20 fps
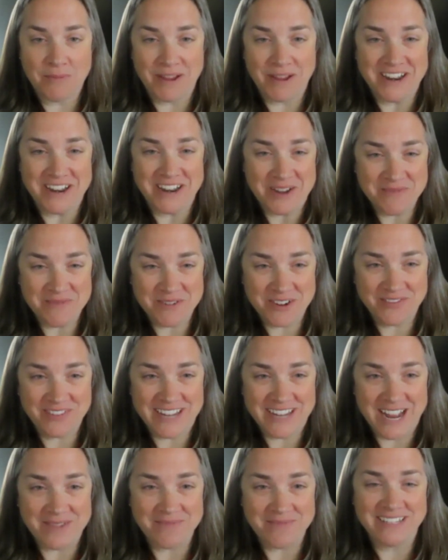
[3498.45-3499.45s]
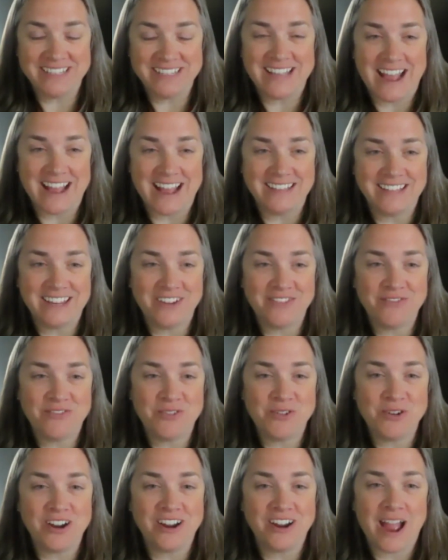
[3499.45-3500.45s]
a number of times is asking
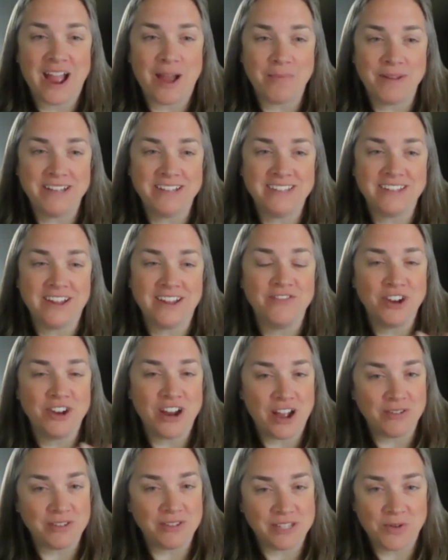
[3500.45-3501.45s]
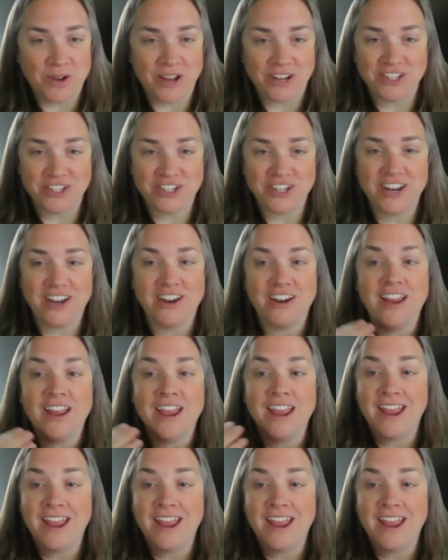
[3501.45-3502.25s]
for copies of your housing questionnaire